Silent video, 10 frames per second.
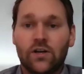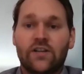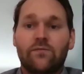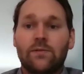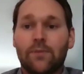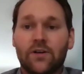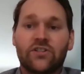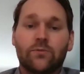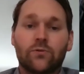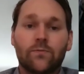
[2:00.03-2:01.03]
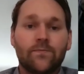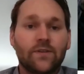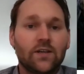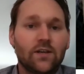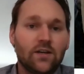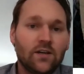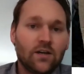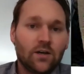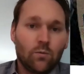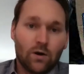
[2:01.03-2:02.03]
not have been possible.
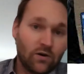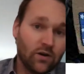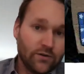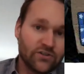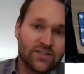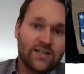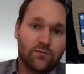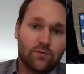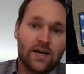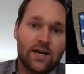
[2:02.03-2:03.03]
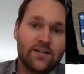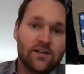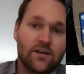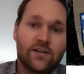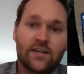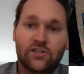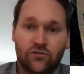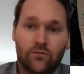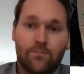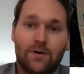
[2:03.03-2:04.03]
While colonial states relied on
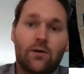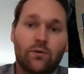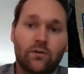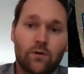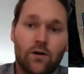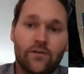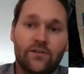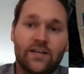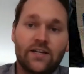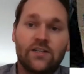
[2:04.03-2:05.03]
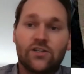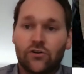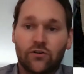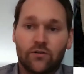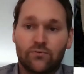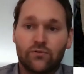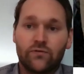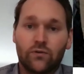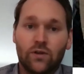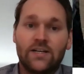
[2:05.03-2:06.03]
external power rather than internal
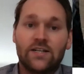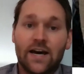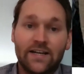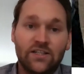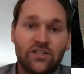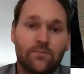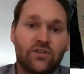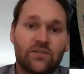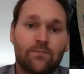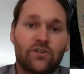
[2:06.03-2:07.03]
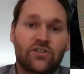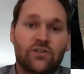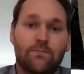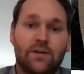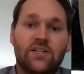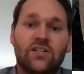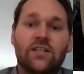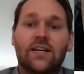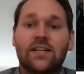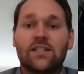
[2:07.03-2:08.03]
approval and denied subjects
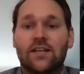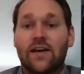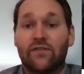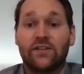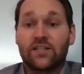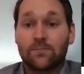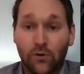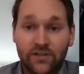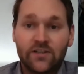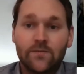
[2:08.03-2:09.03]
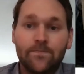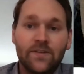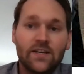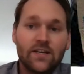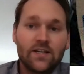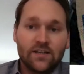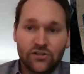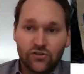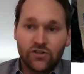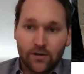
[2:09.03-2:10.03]
participation and heavily exploited them, they
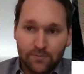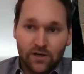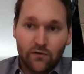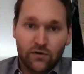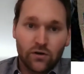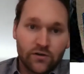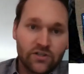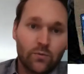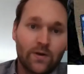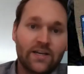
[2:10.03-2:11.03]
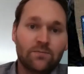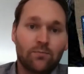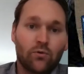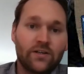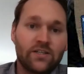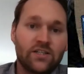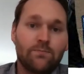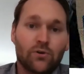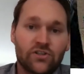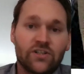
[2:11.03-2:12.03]
should not be overlooked when exploring these
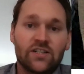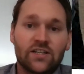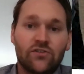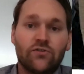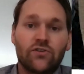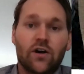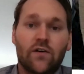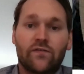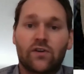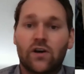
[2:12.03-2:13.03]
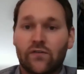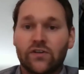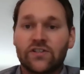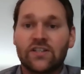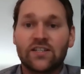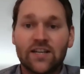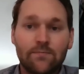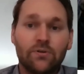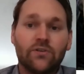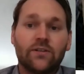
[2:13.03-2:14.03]
pertinent issues of governance and
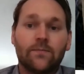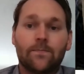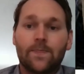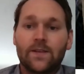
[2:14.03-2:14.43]
state building.